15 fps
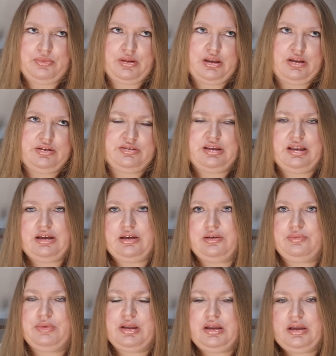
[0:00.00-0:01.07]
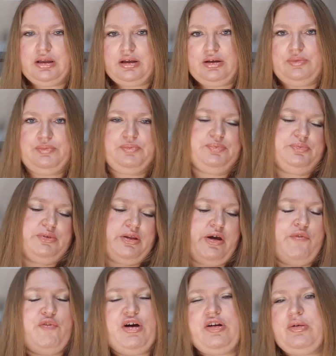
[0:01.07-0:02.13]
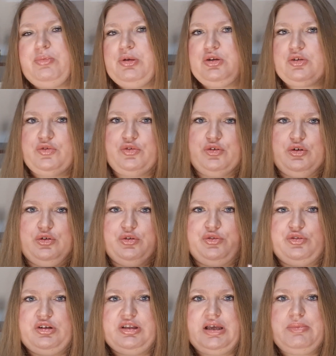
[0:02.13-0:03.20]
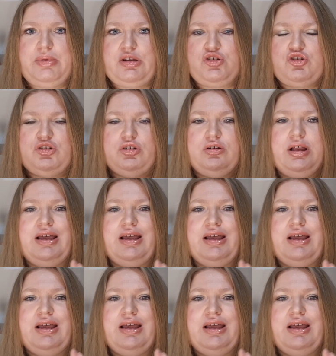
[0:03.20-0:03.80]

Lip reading: it's like a very beautiful three-dimensional.